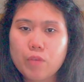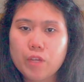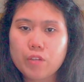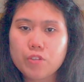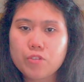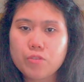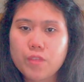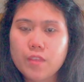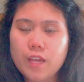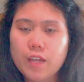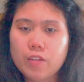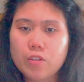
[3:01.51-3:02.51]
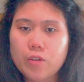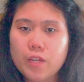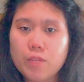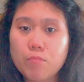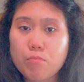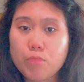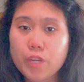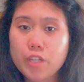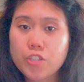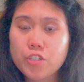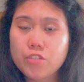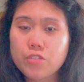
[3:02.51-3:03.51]
while you're doing that, go ahead and
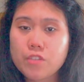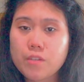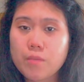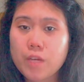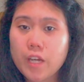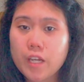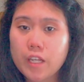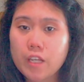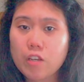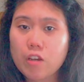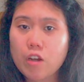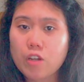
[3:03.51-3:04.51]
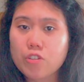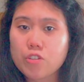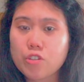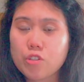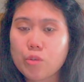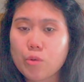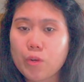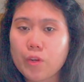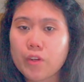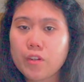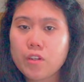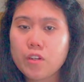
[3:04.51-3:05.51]
brush some honey onto your
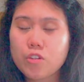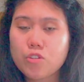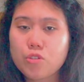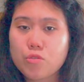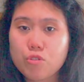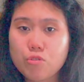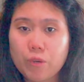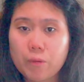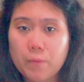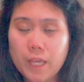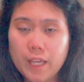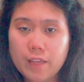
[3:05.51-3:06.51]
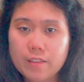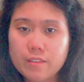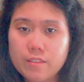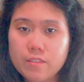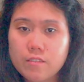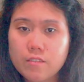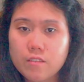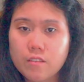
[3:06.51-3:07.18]
2 square pans.